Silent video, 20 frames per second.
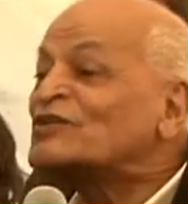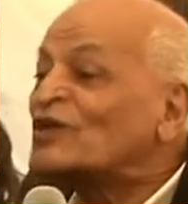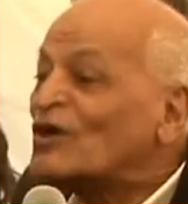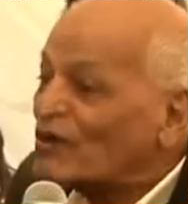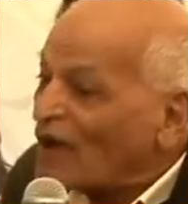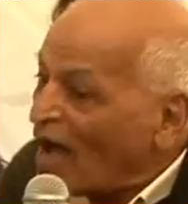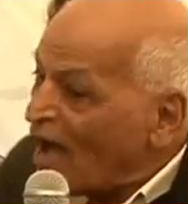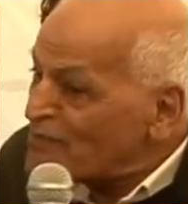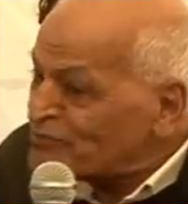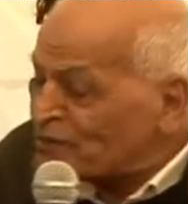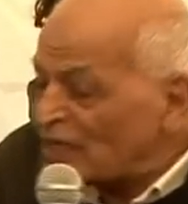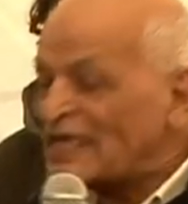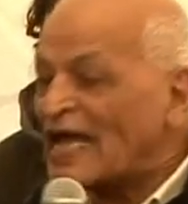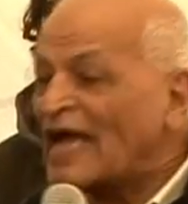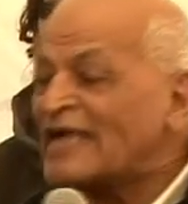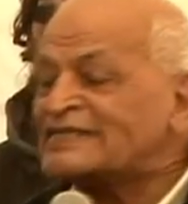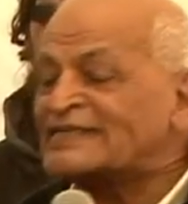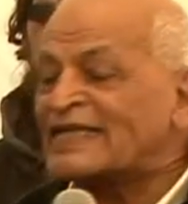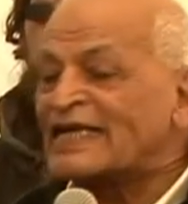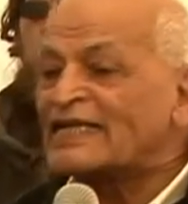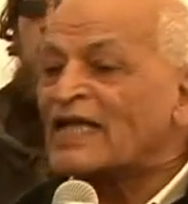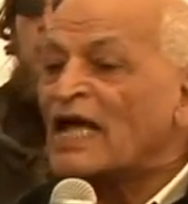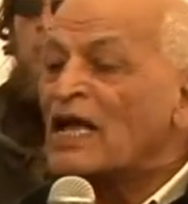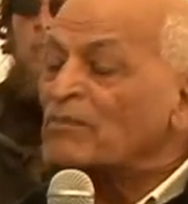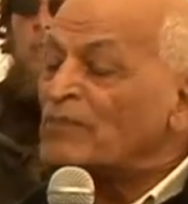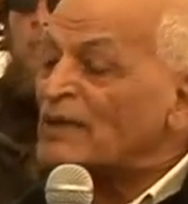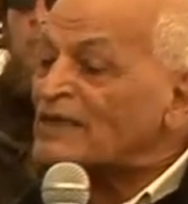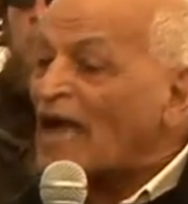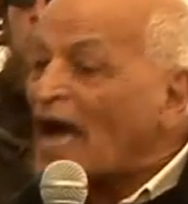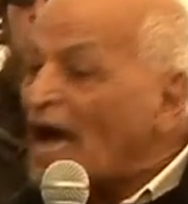so I'm delighted,
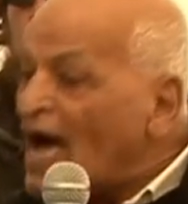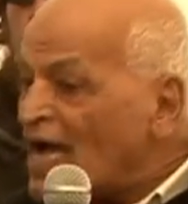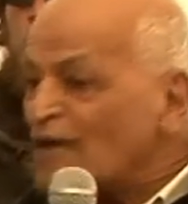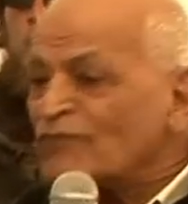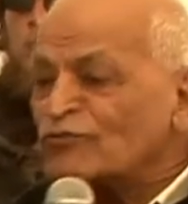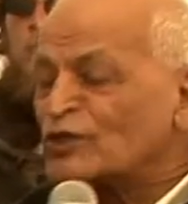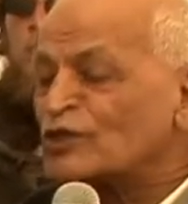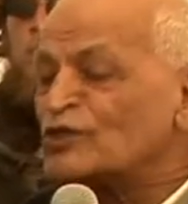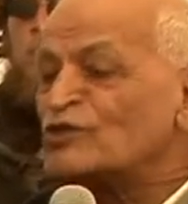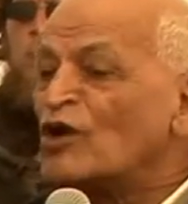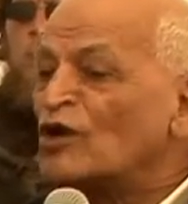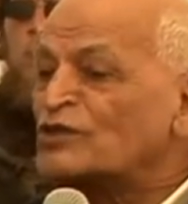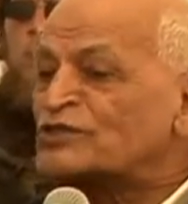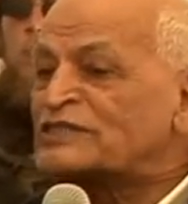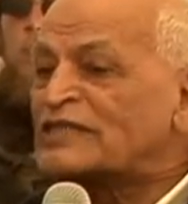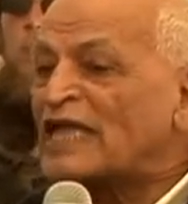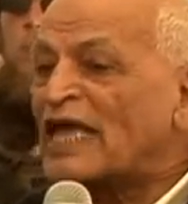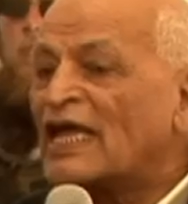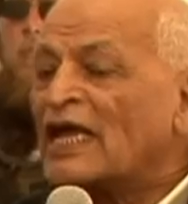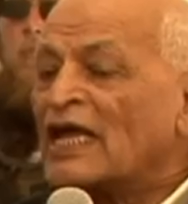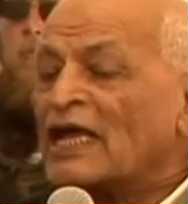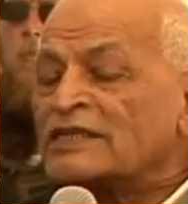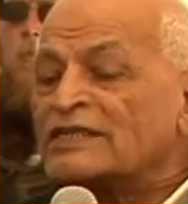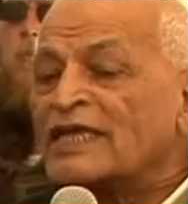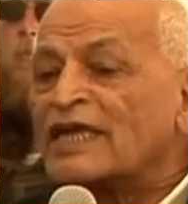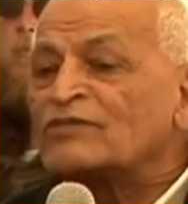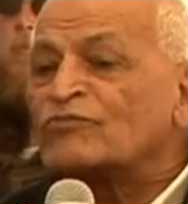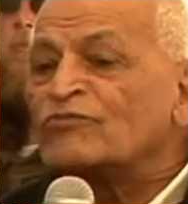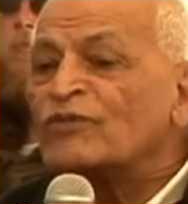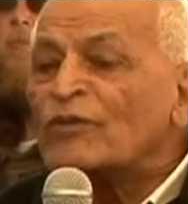but I would not say
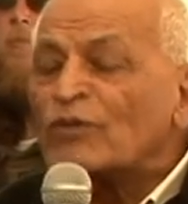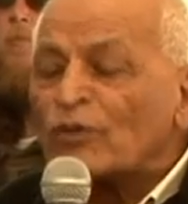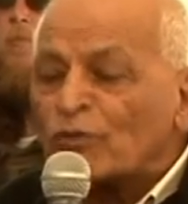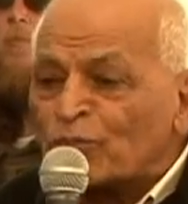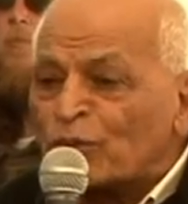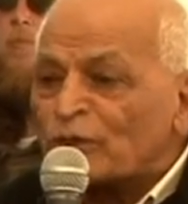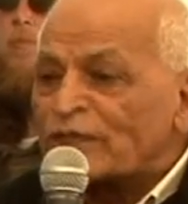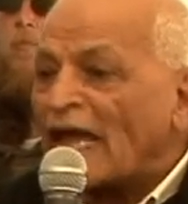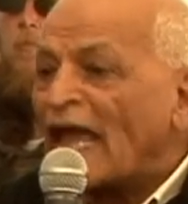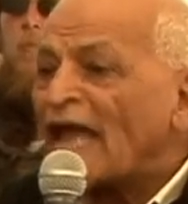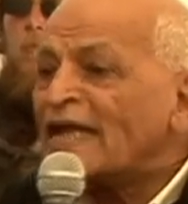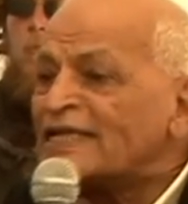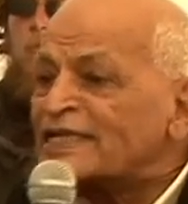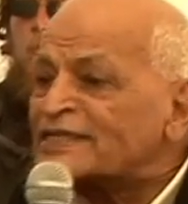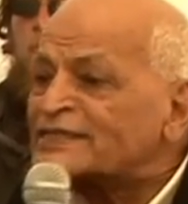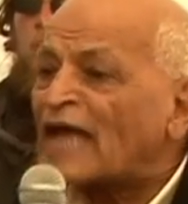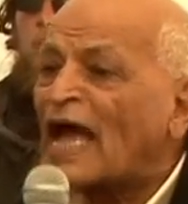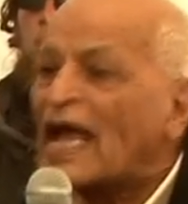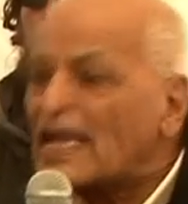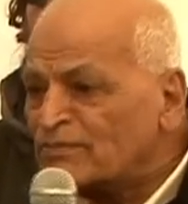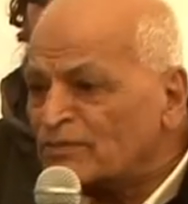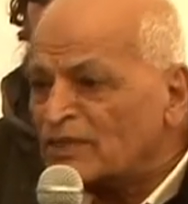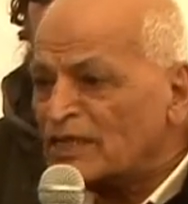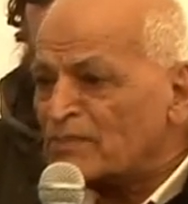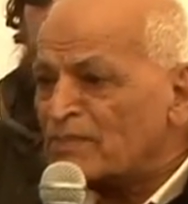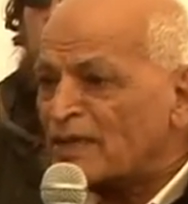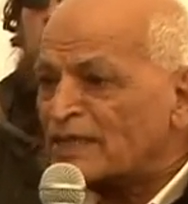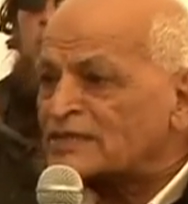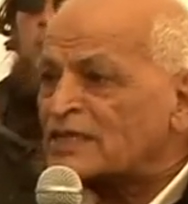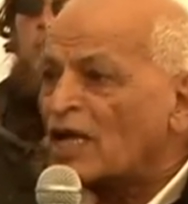that we will put any time
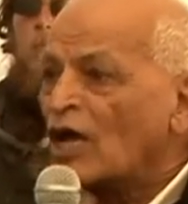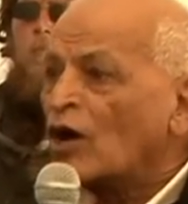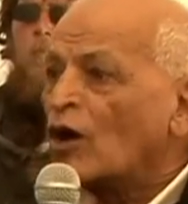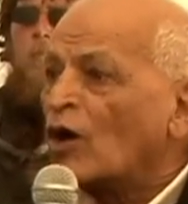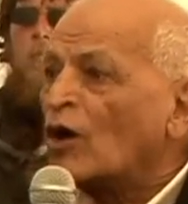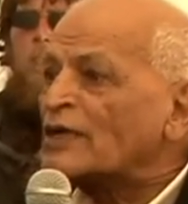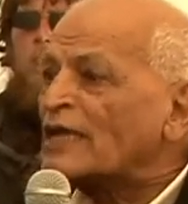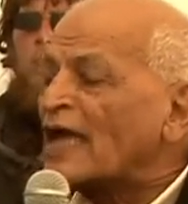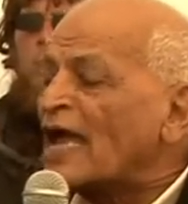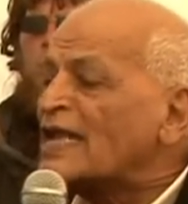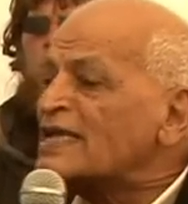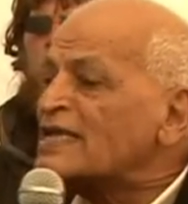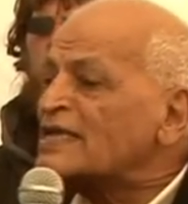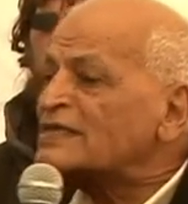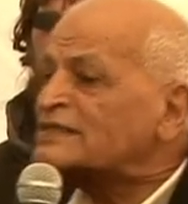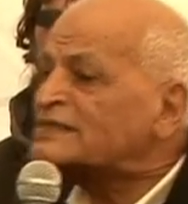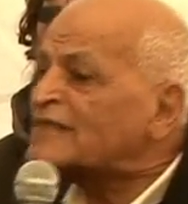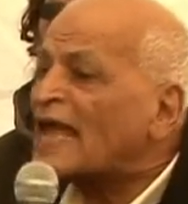limit yeah. or any